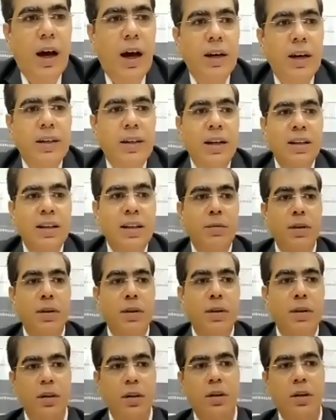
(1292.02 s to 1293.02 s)
I tell
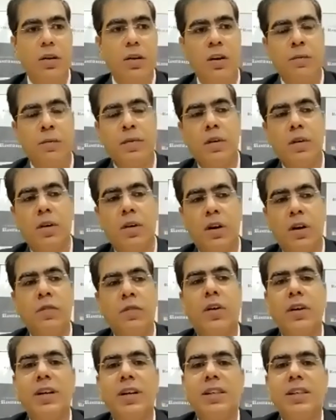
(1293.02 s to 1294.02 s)
a lot of
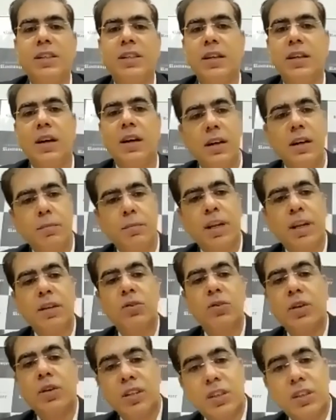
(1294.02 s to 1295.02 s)
organizations think, "Arey, mera
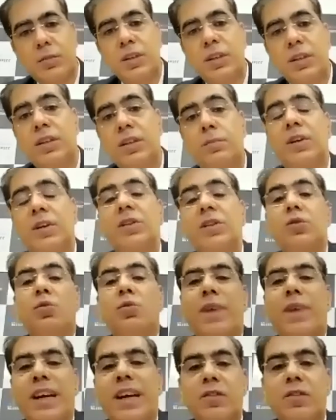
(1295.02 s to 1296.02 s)
jo customer is the person who
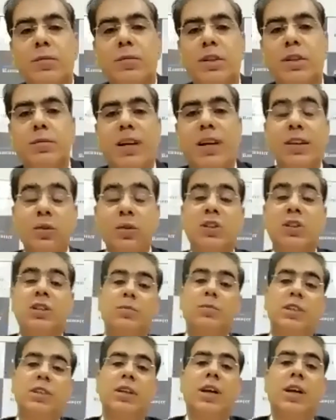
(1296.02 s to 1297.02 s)
buys from us." But at
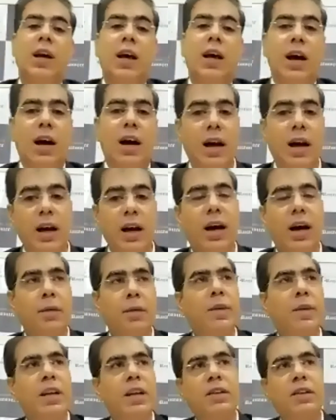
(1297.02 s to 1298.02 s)
Rustomjee, I
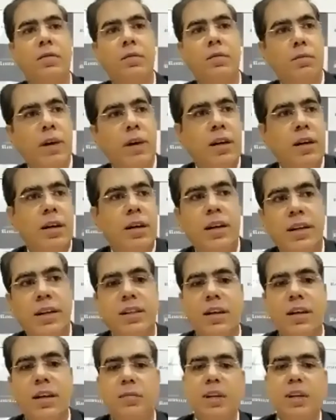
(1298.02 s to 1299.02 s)
believe my
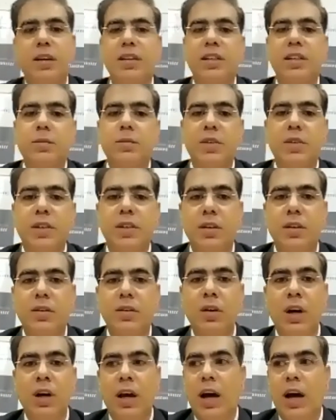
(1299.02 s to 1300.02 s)
colleagues are my customers.
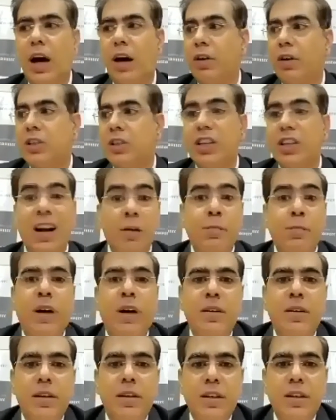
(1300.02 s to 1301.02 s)
Our channel
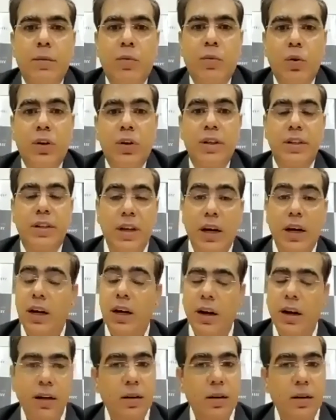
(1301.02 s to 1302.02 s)
partners, our brokers are
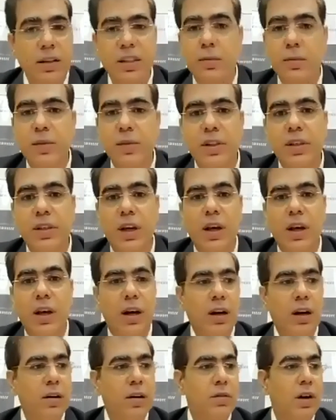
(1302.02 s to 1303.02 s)
our customers.
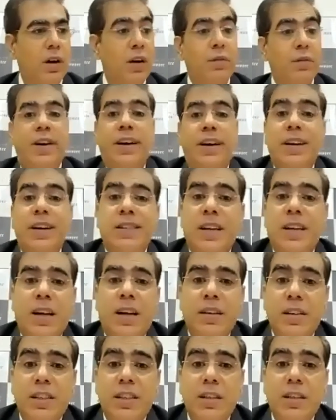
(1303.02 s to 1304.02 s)
Our vendors are
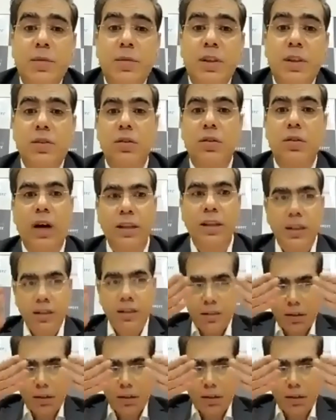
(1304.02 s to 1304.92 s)
customers. So I think